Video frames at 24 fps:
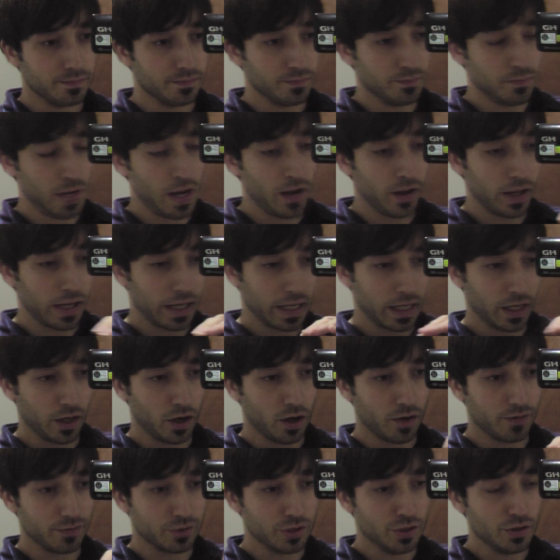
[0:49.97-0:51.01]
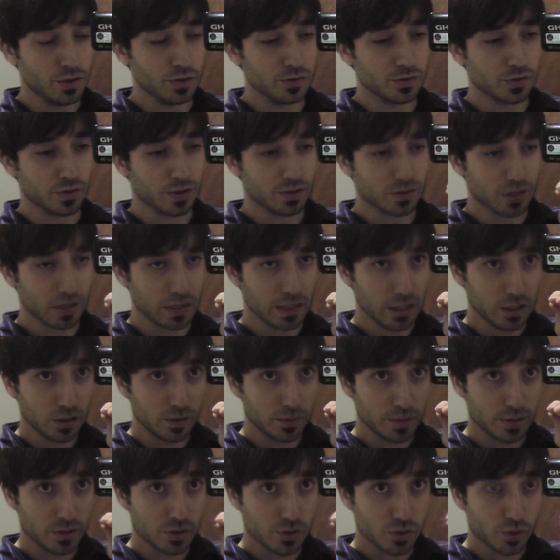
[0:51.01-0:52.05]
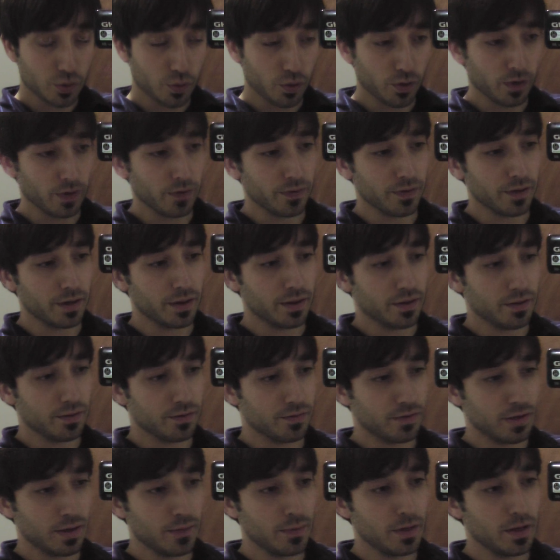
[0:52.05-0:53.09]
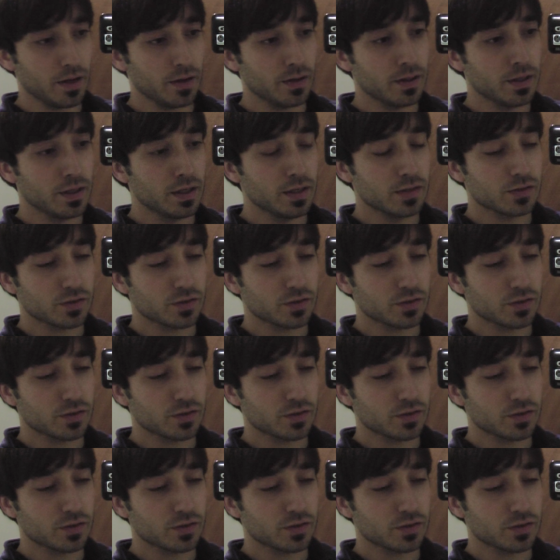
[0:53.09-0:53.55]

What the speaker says: male I cut off too, so it's a little bit shorter than the female,